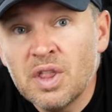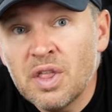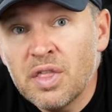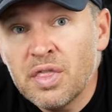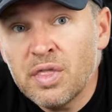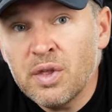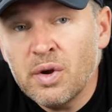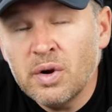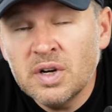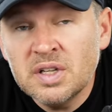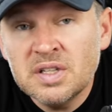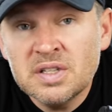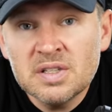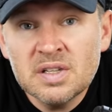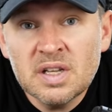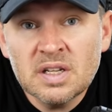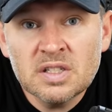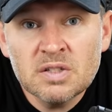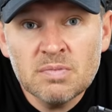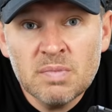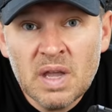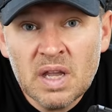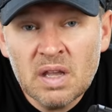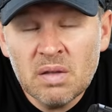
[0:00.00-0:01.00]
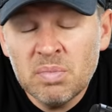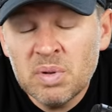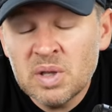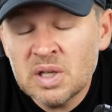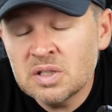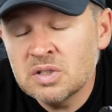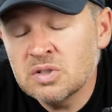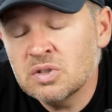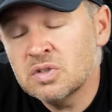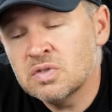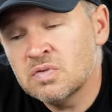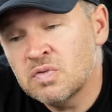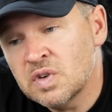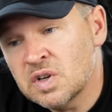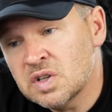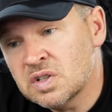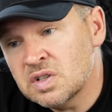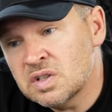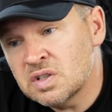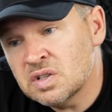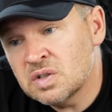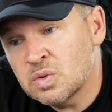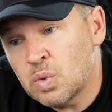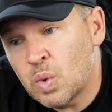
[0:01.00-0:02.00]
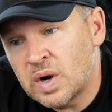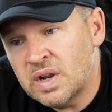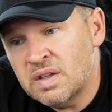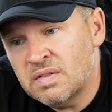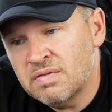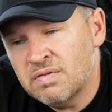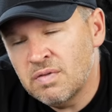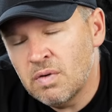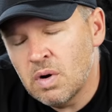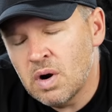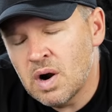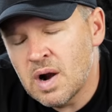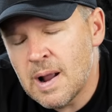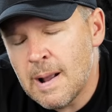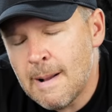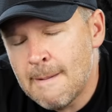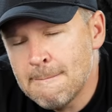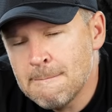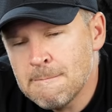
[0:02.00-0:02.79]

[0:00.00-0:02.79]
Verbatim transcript: the thirty-six megapixels versus twenty-four,